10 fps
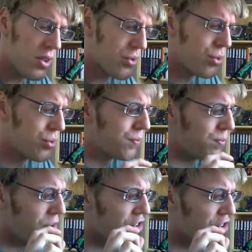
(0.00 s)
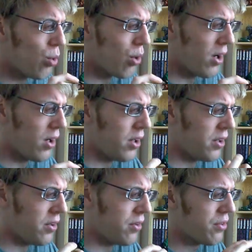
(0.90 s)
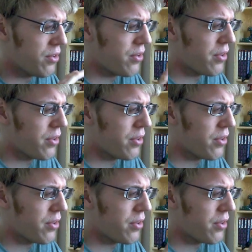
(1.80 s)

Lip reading: are sort of smaller and